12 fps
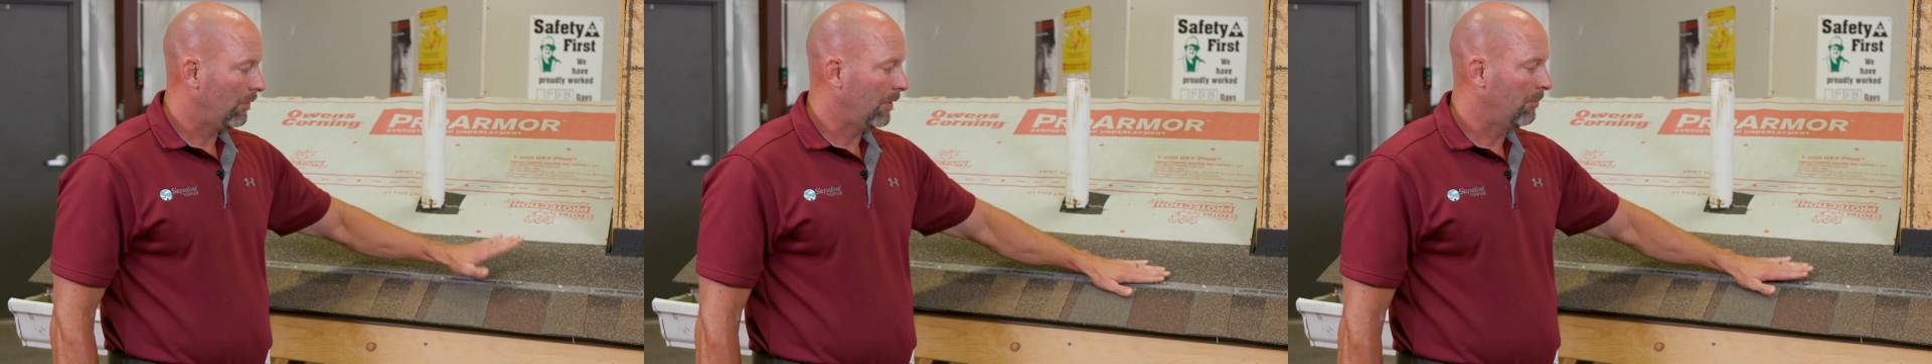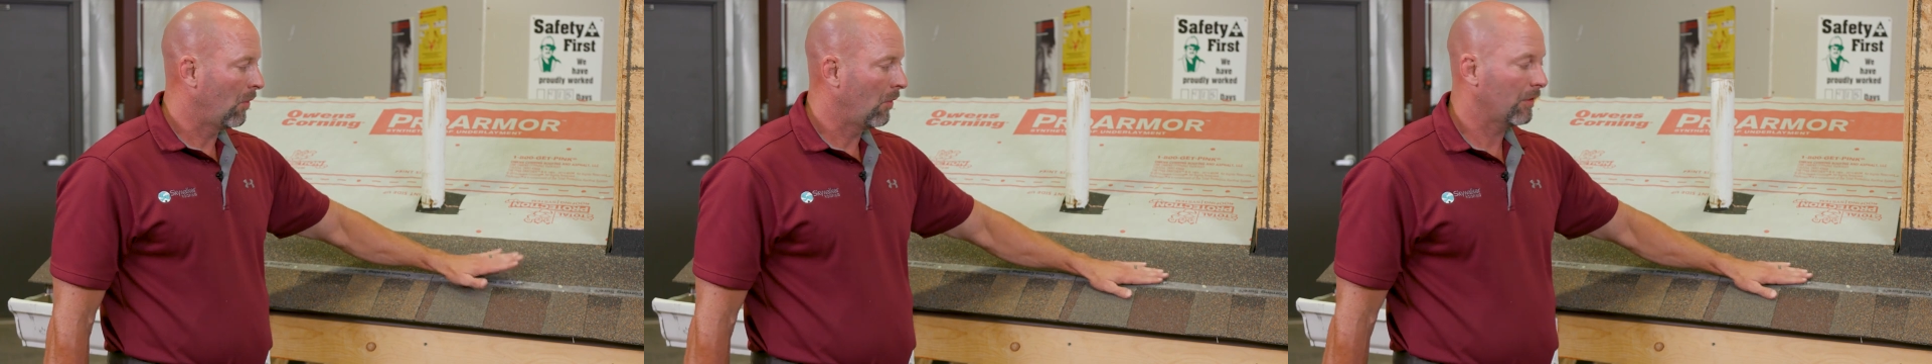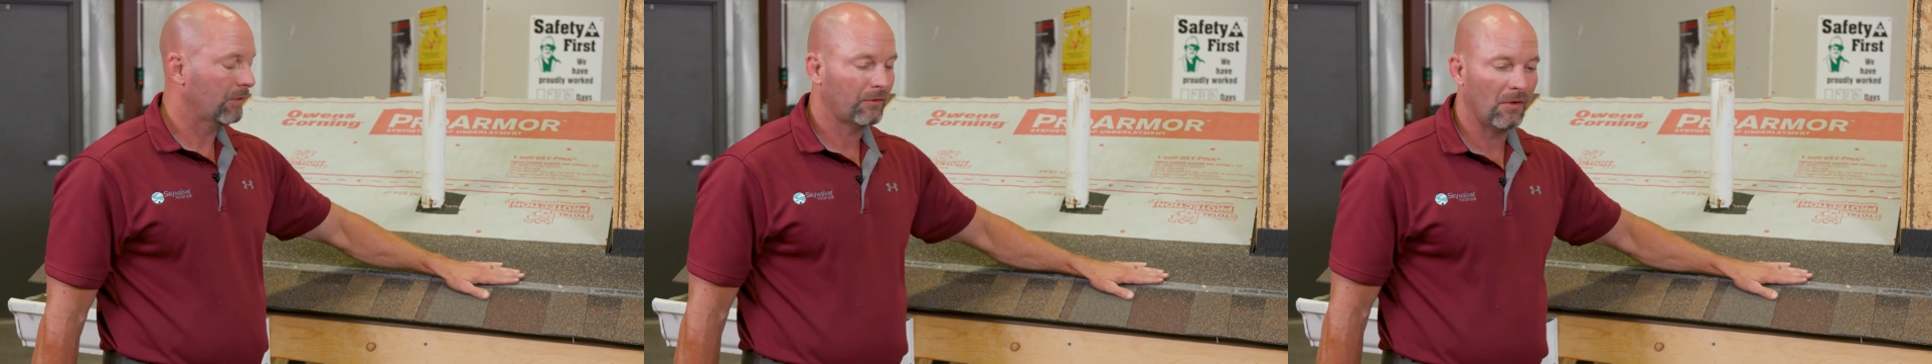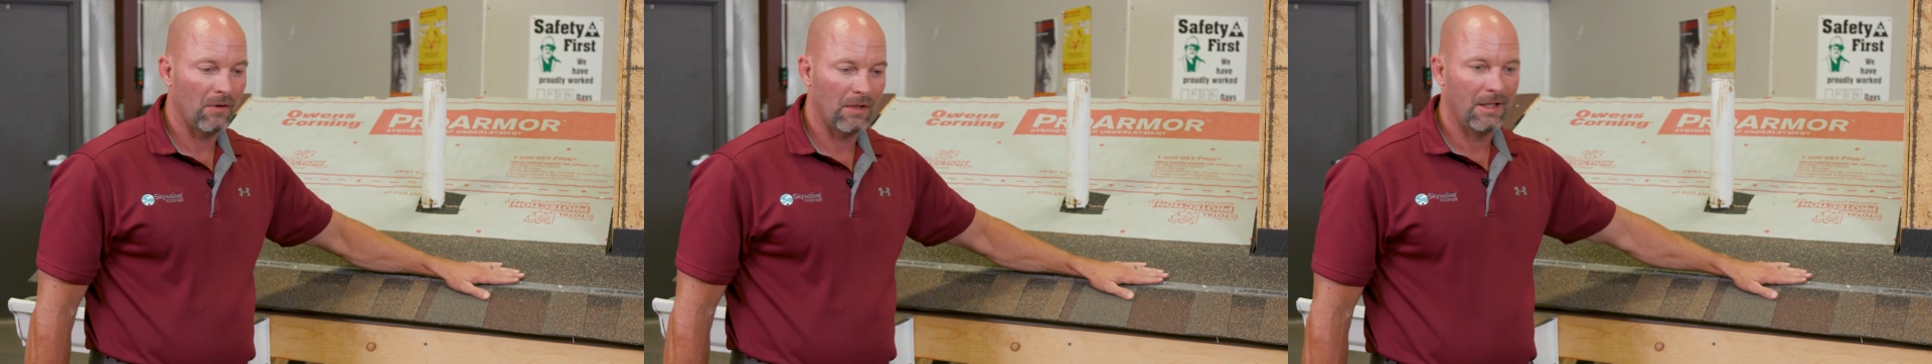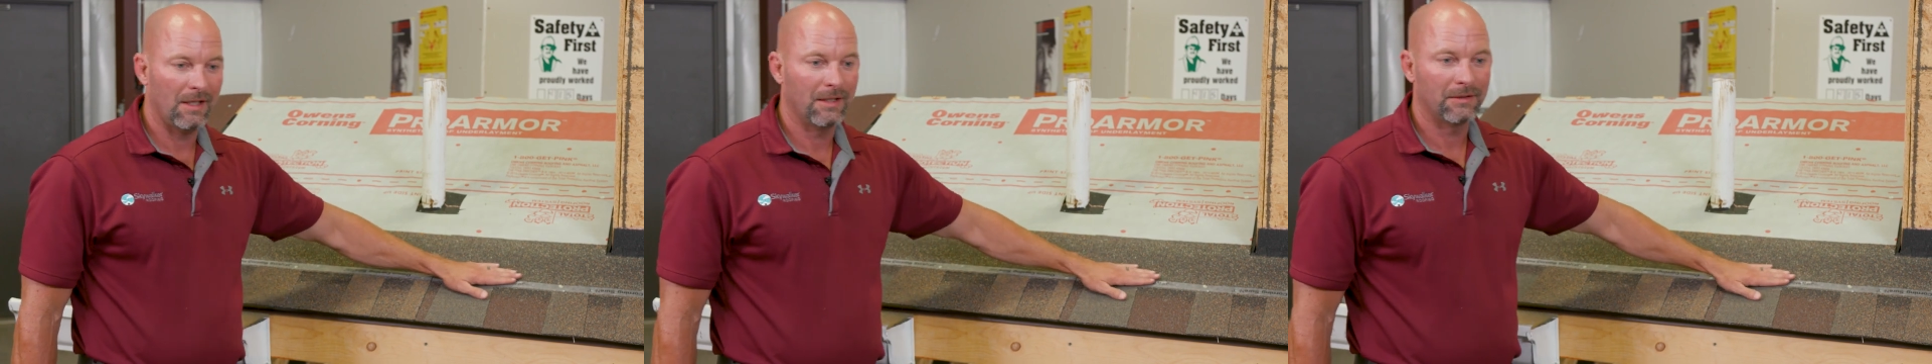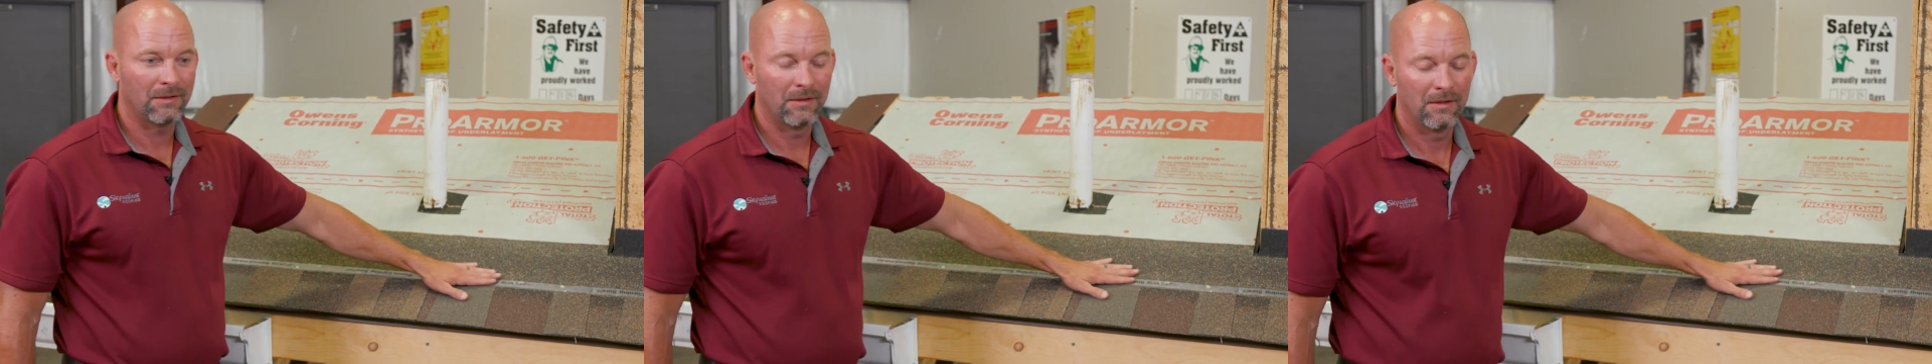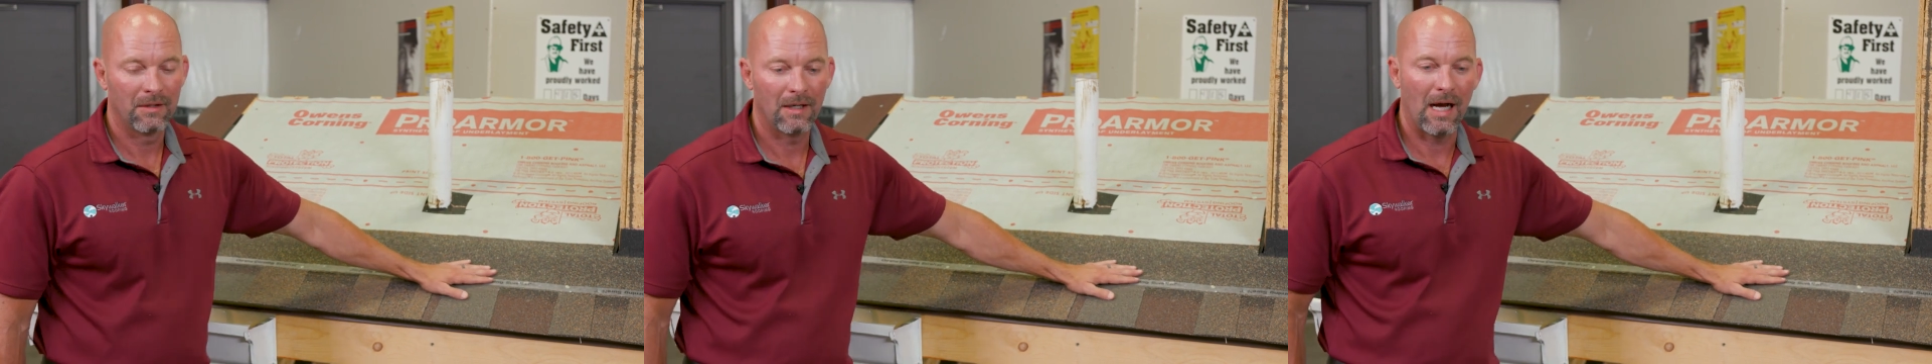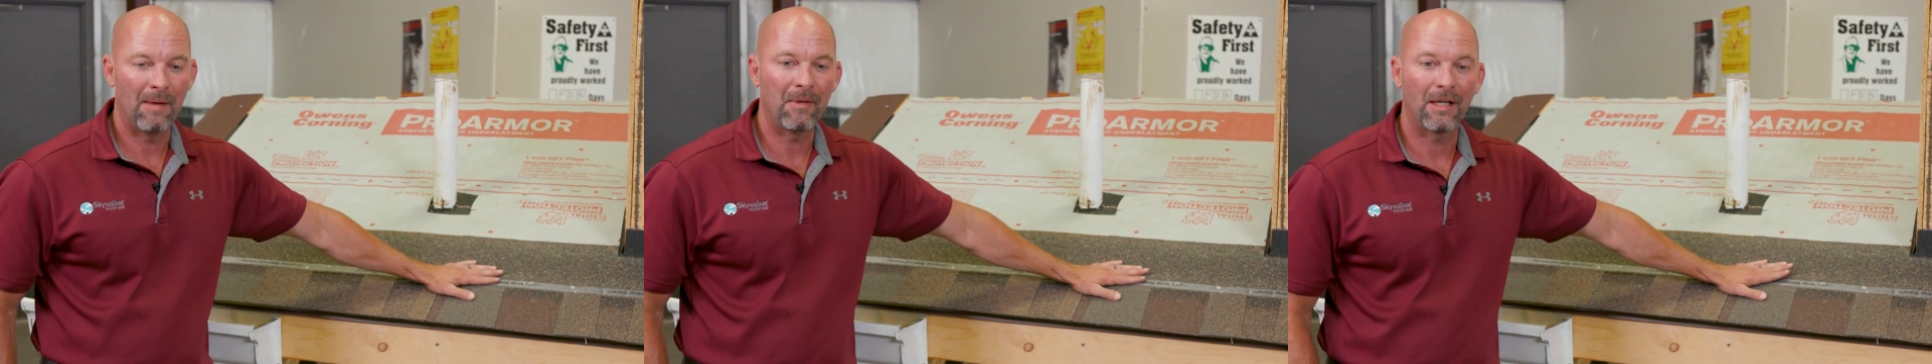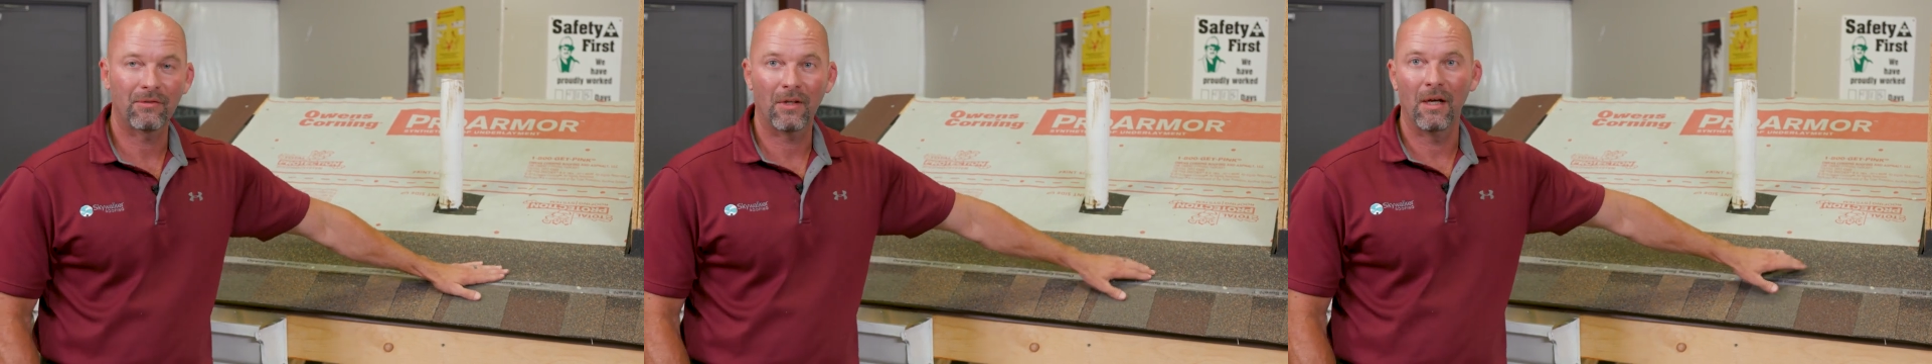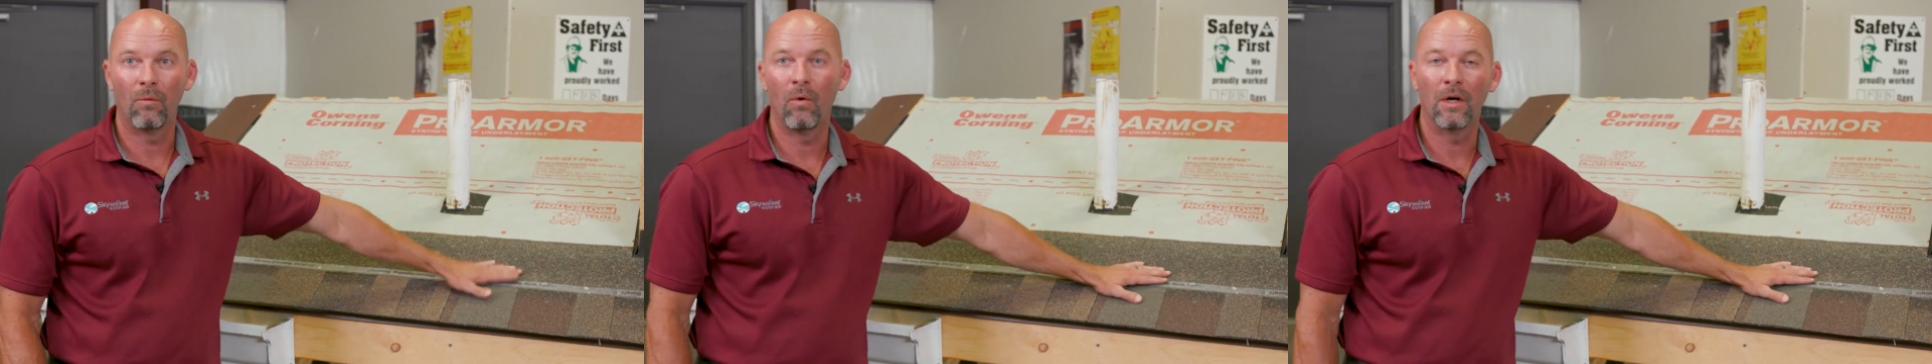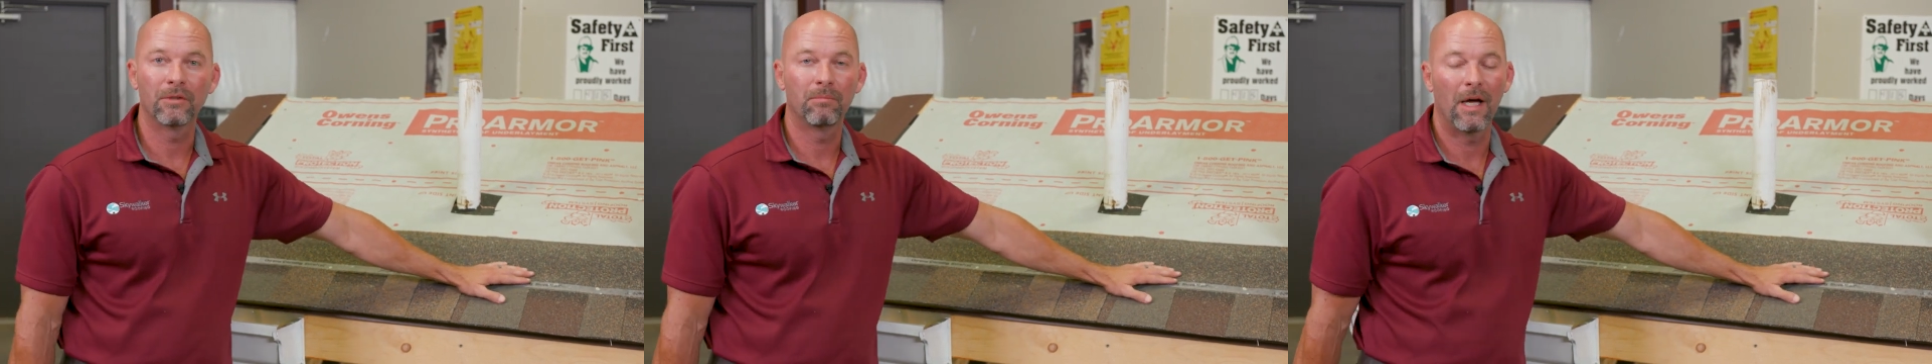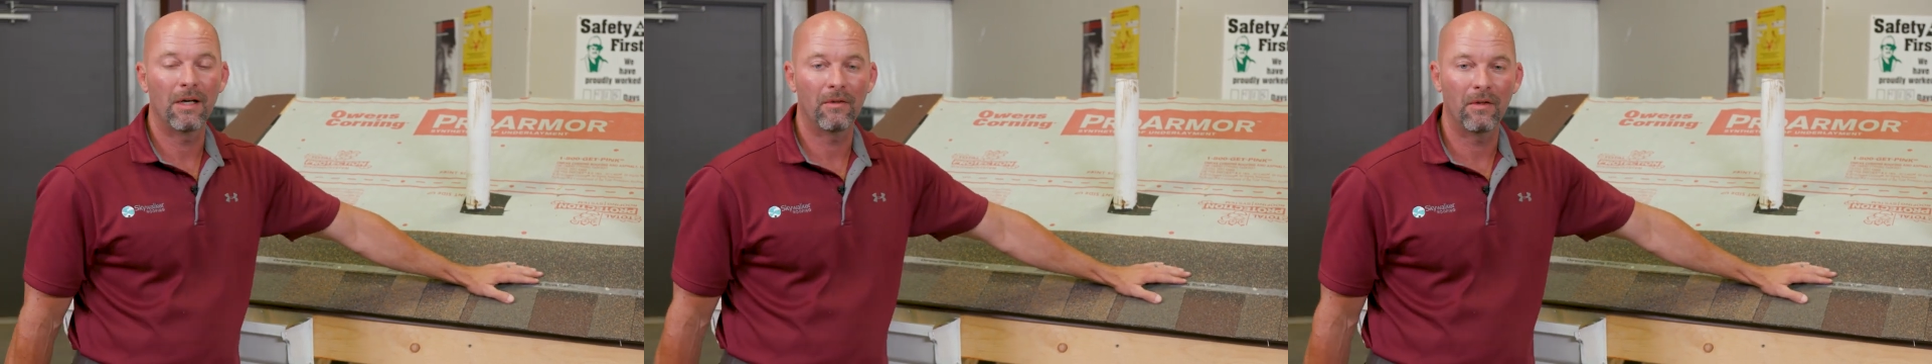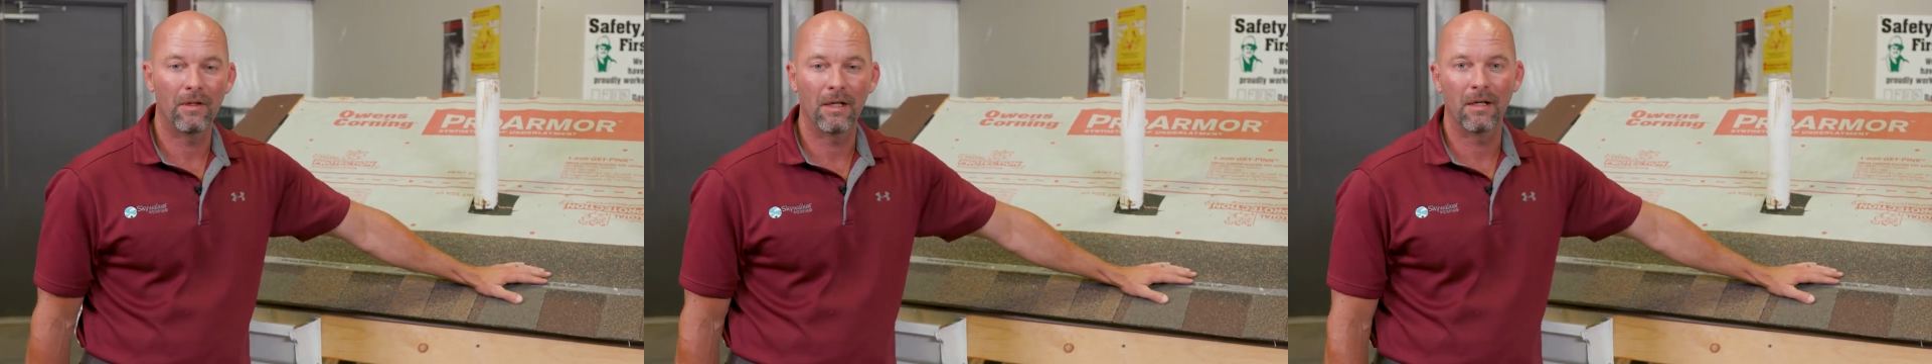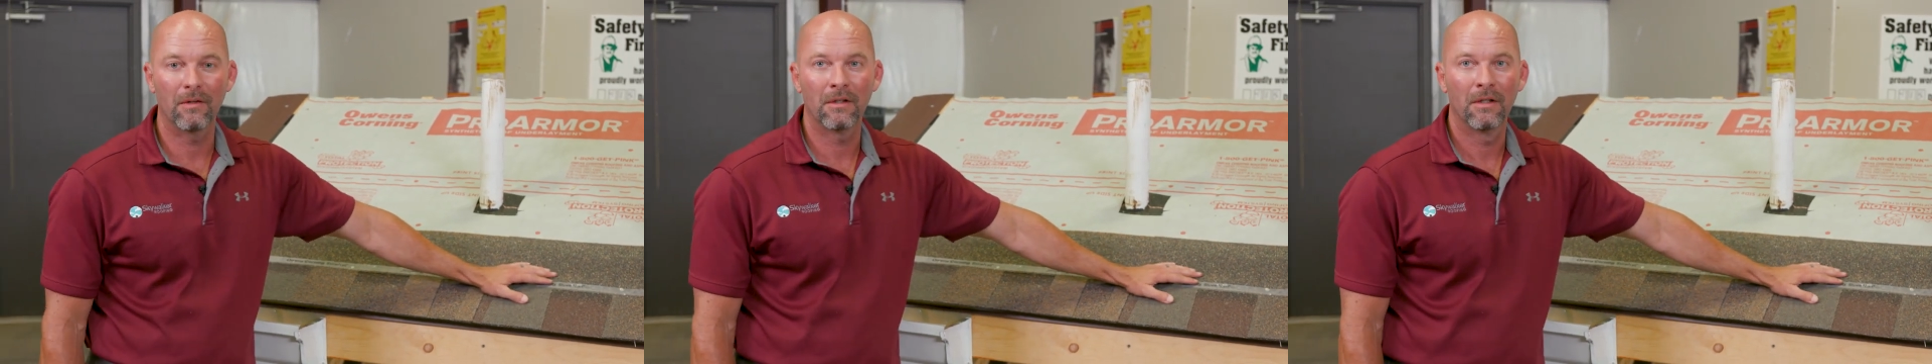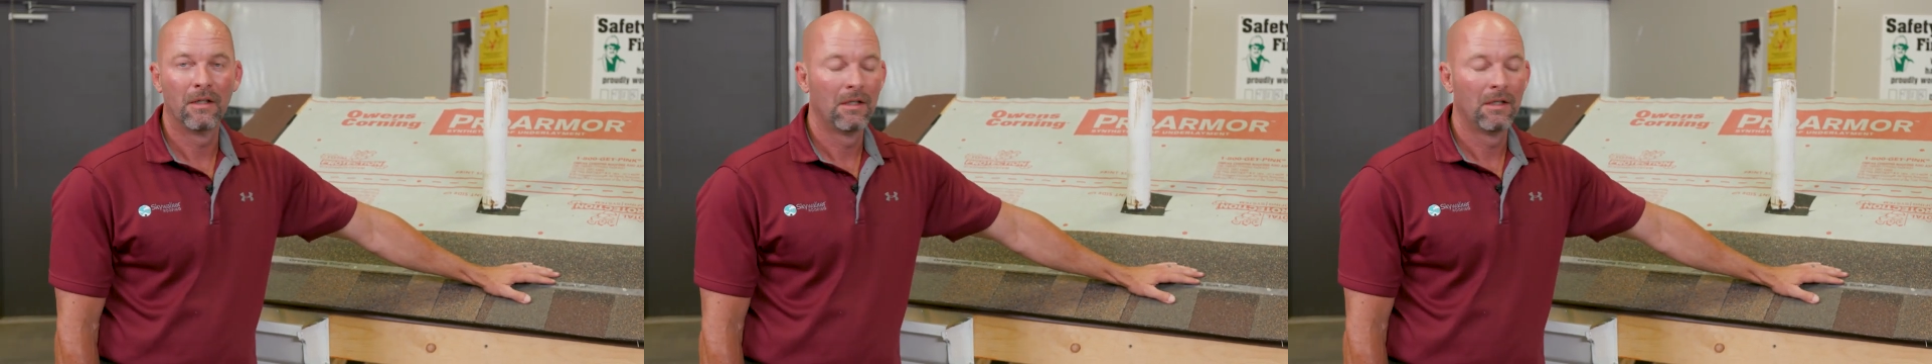The moral of the story is, I'm not saying one's better than the other.